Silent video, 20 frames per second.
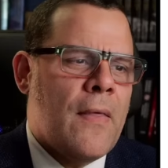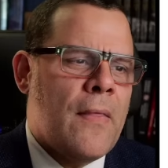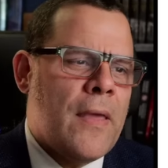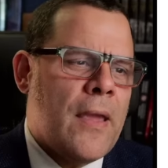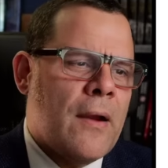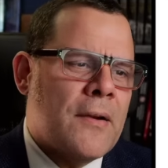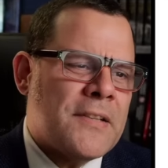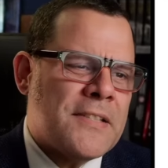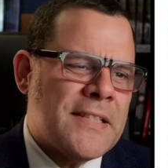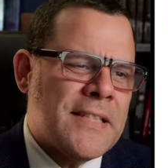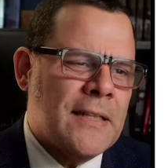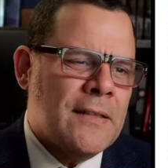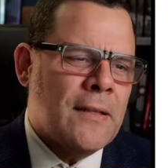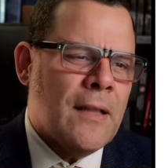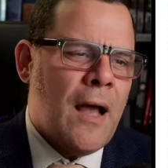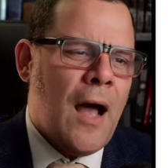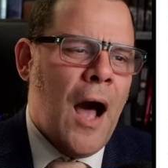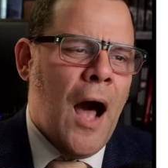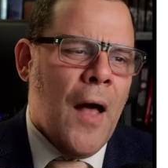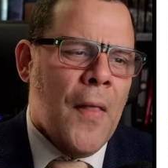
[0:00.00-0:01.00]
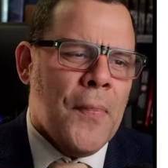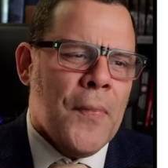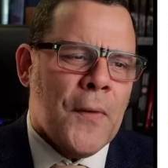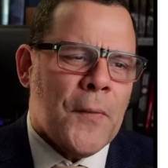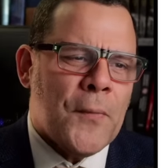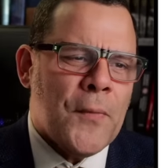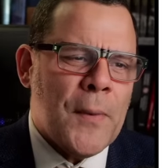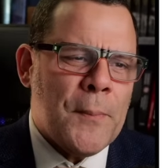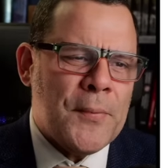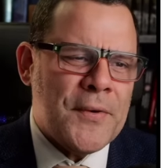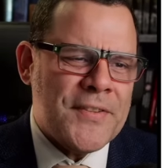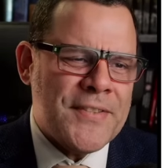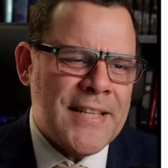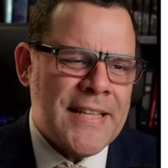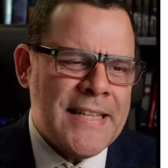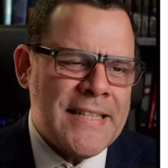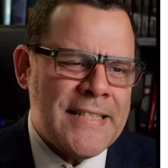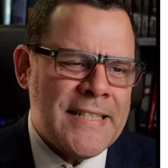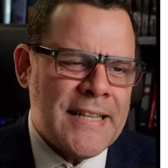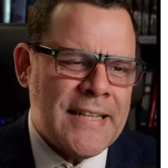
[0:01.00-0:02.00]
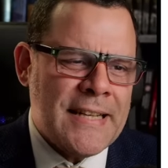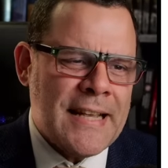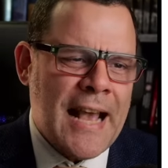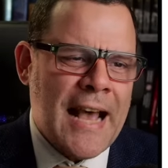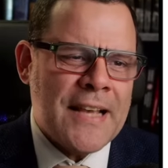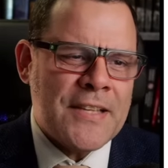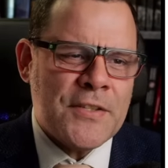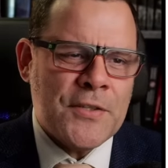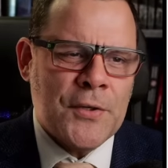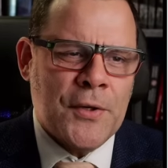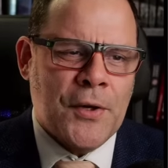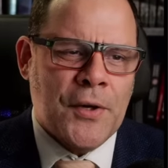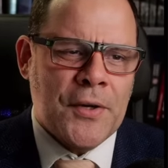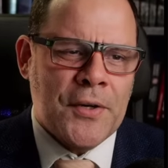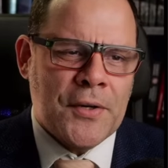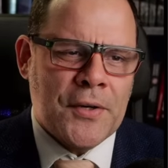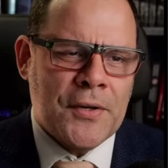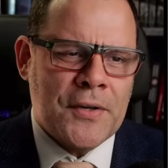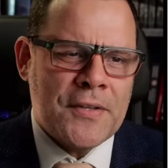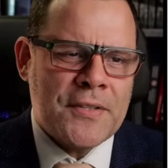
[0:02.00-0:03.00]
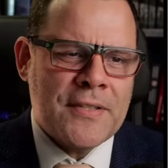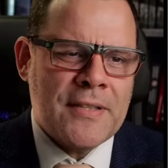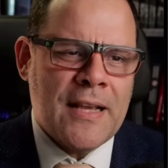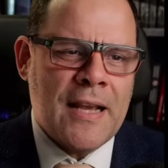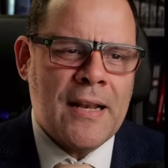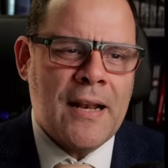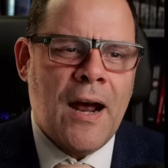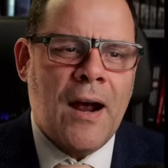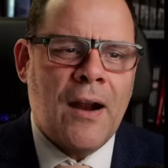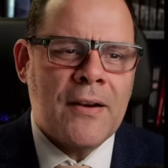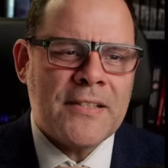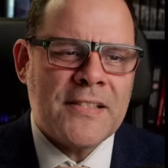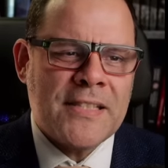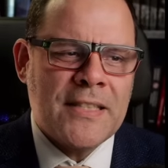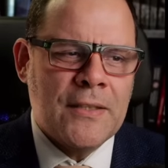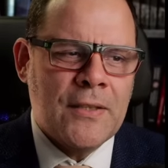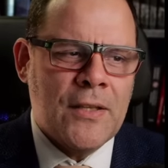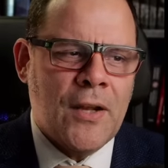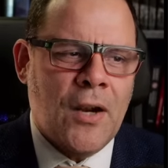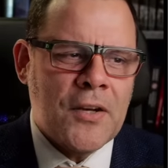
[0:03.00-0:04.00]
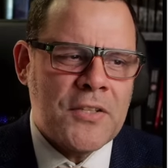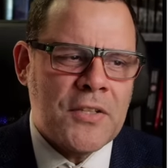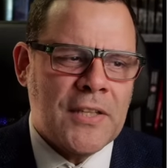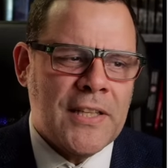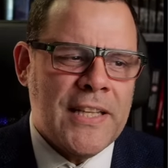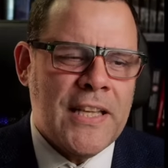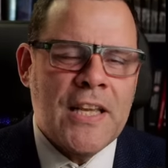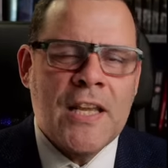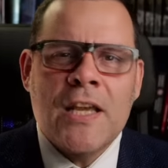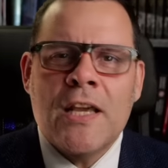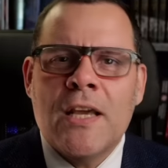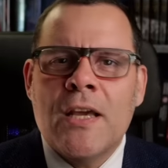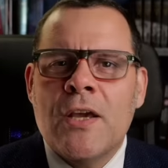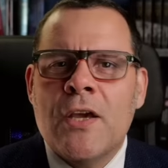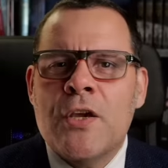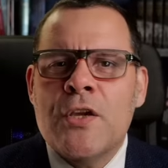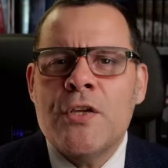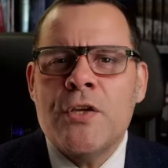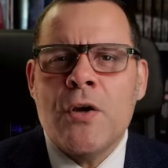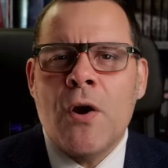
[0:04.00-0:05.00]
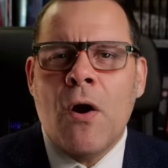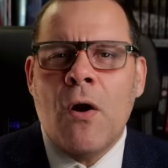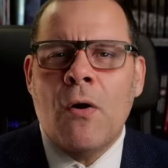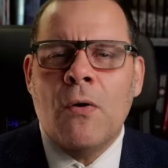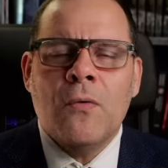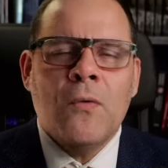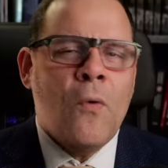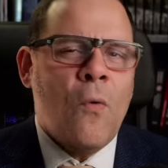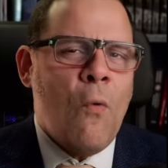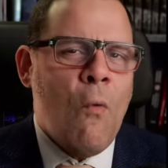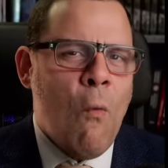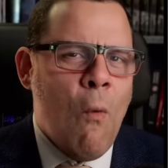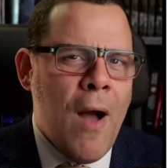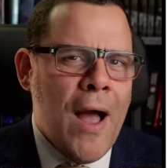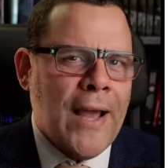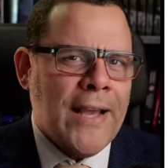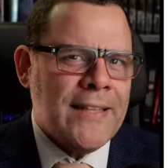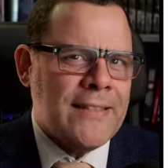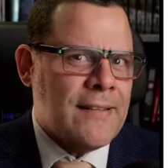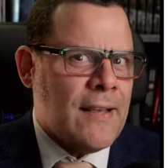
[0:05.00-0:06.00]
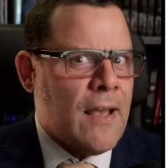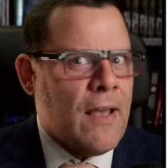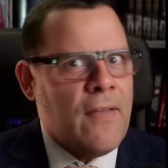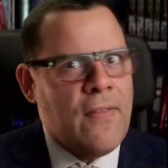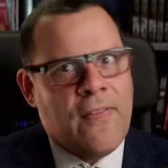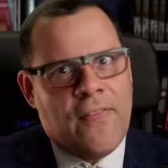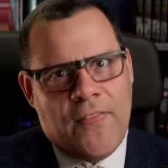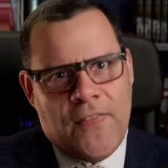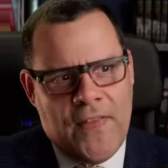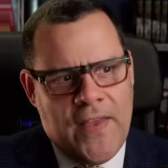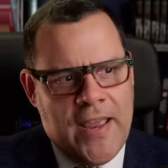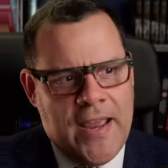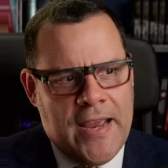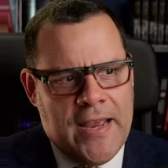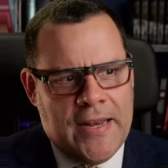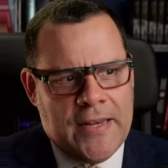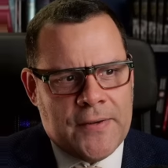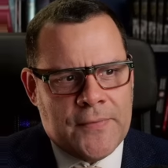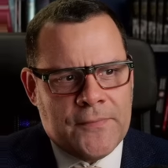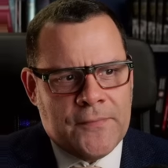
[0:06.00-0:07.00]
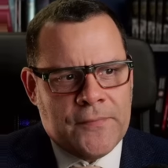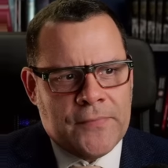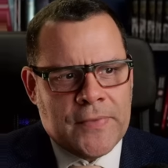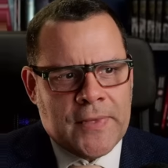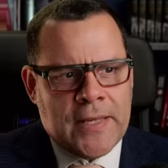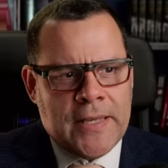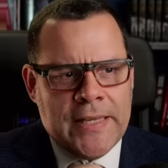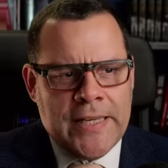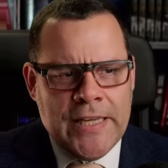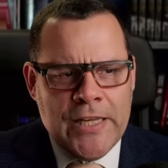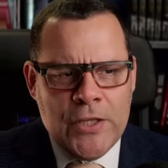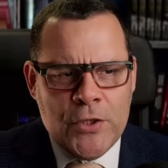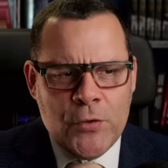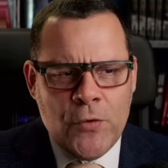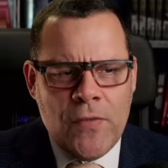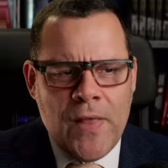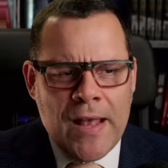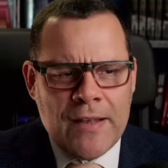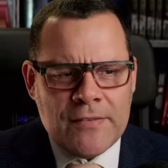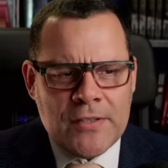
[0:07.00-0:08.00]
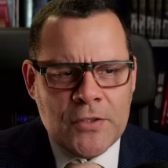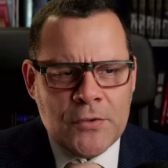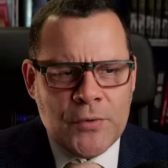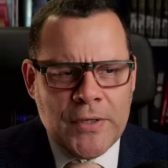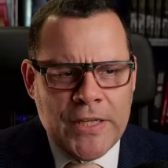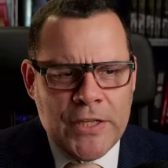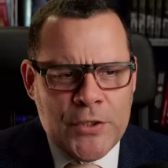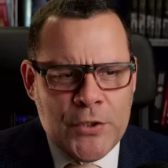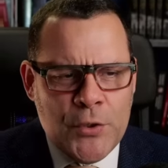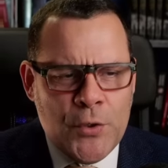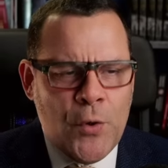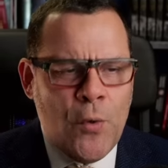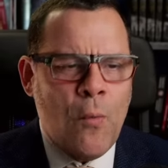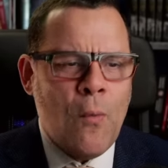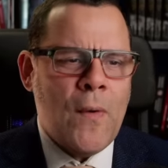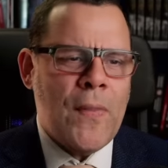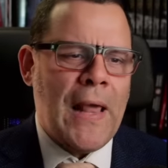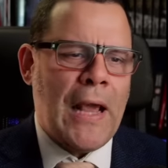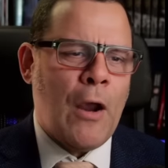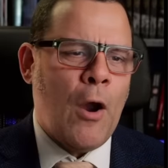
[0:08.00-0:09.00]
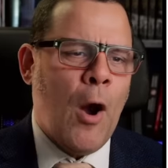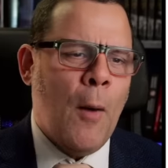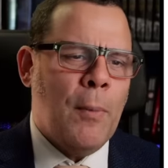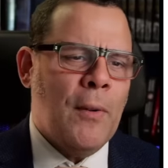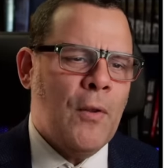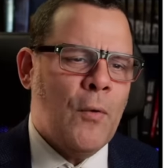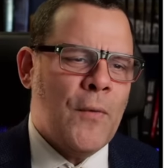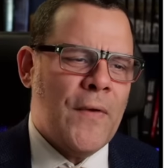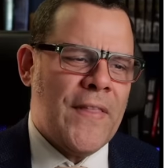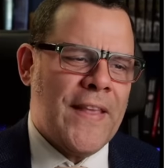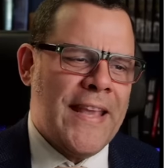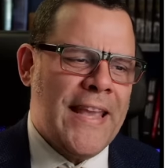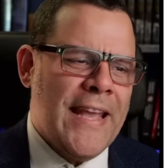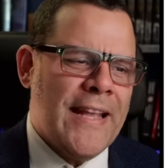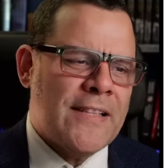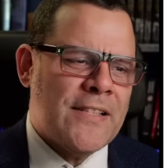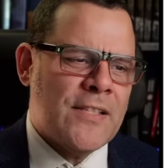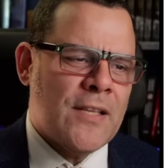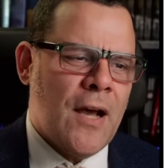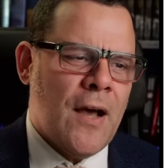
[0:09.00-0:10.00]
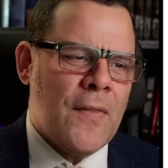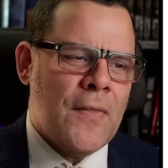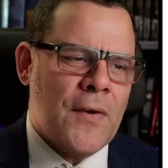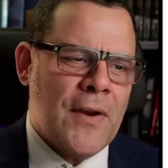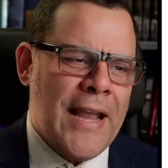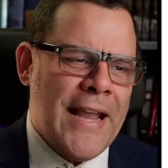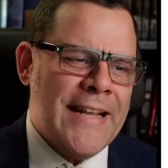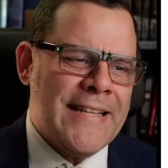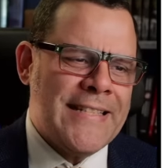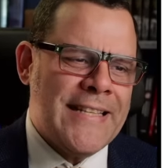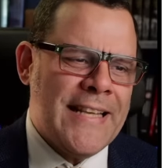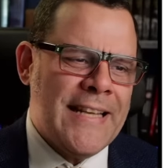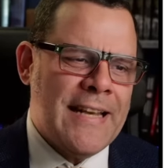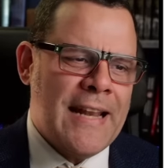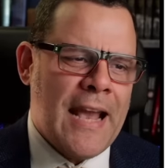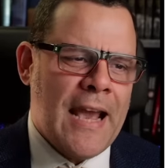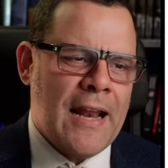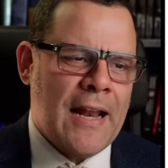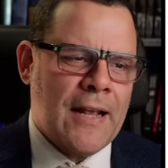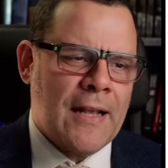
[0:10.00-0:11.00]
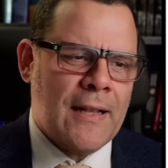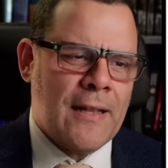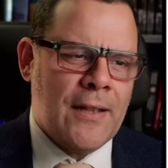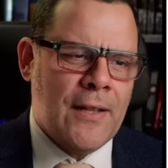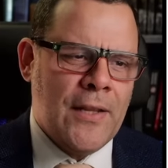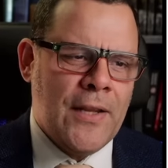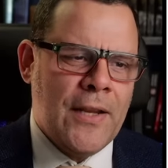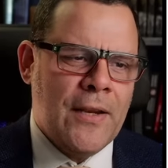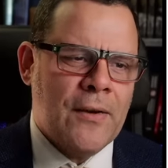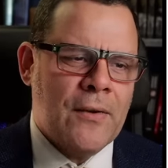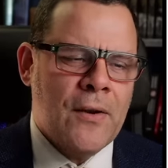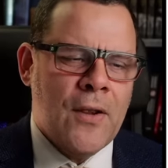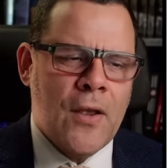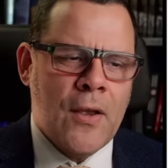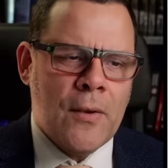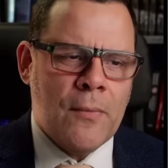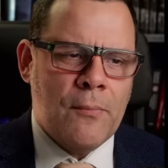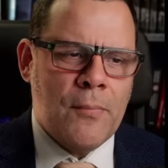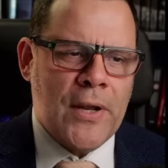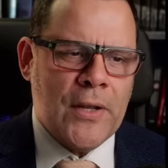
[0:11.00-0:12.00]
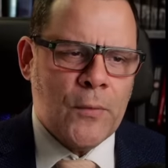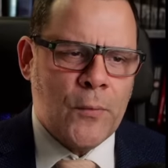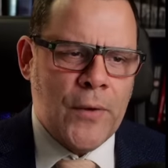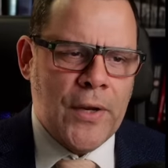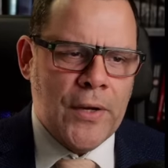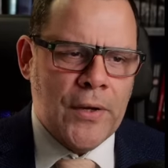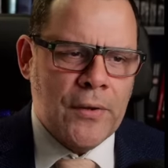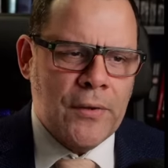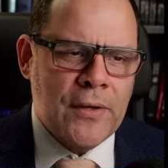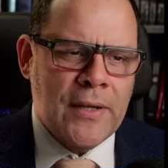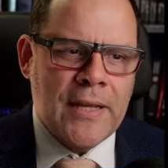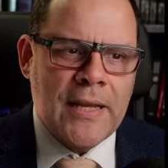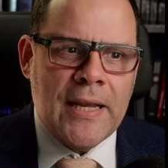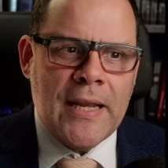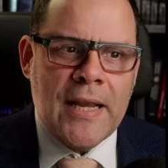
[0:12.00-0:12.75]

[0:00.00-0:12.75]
they are still underrepresented as earners and are still largely young, white, and thin. In 2022, when a couple with kids under 18 had a clear breadwinner,